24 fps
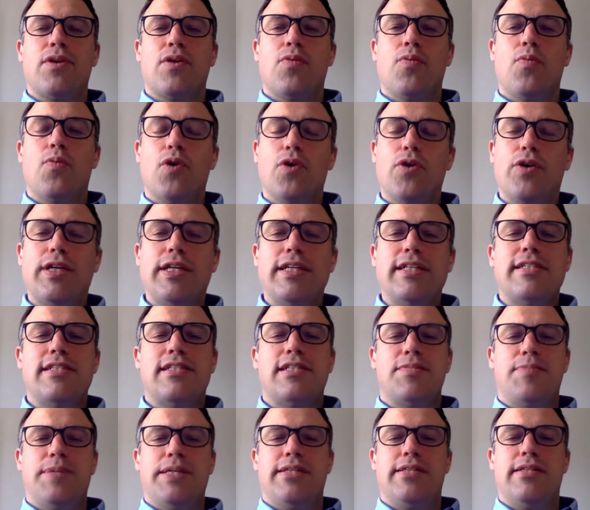what needs to
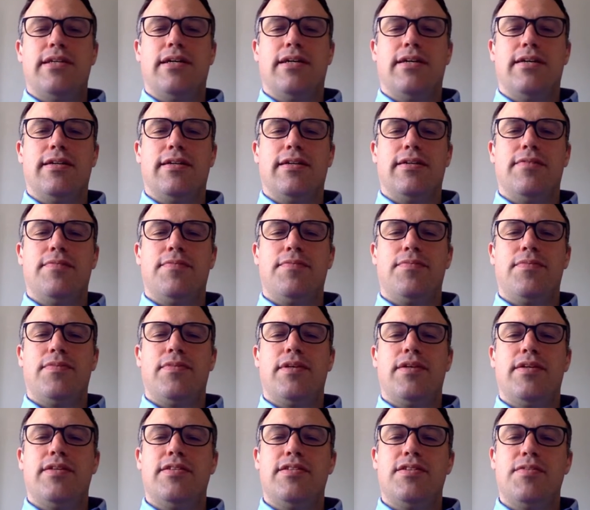be done
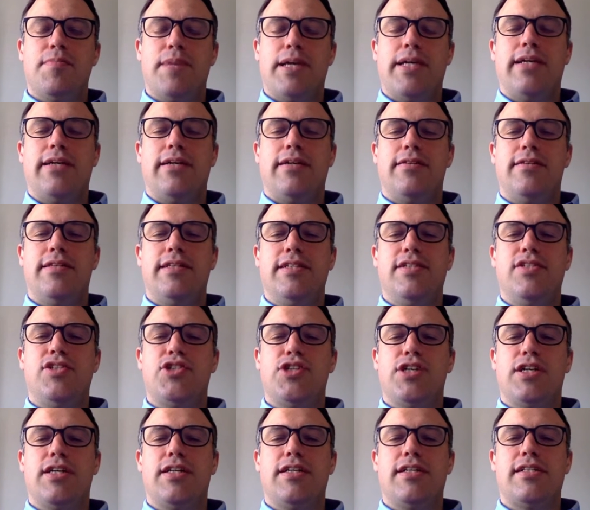to make these
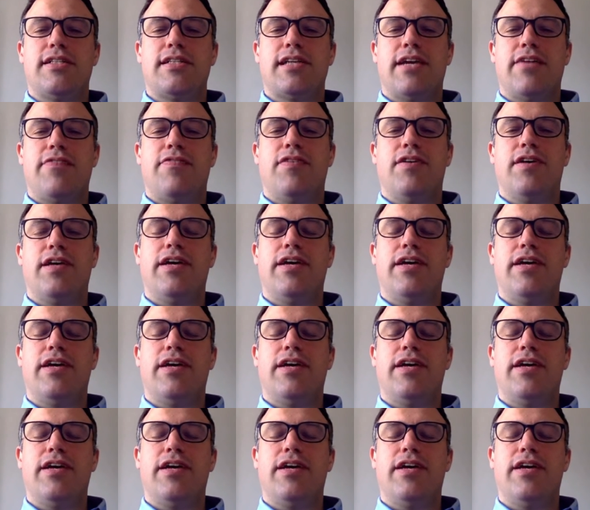journalists safer.